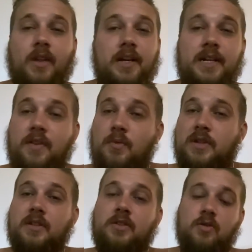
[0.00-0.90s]
even with
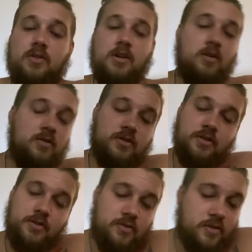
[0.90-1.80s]
the new coach, the
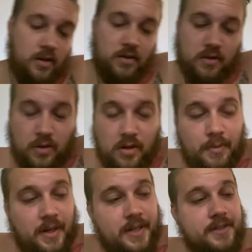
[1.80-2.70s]
new starting
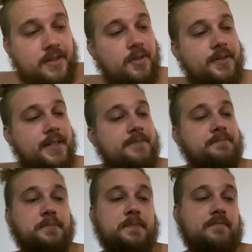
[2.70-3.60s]
quarterback and all that,
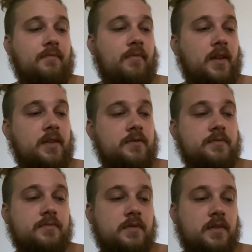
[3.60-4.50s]

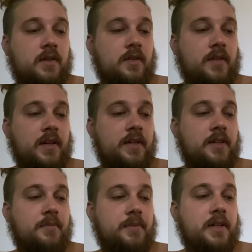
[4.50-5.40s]
they end
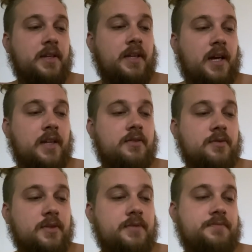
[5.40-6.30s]
up being 9 and
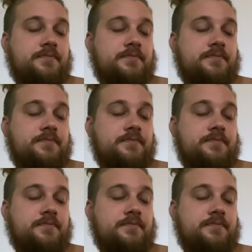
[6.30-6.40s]
3.